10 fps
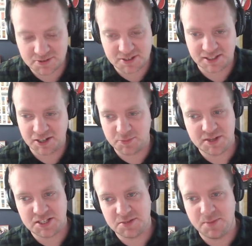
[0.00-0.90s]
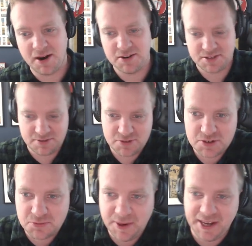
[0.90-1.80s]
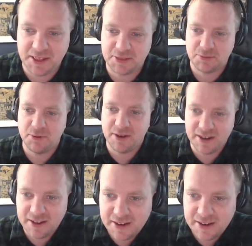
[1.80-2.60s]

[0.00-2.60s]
So it's a little bit sparse. And I was just reading through it.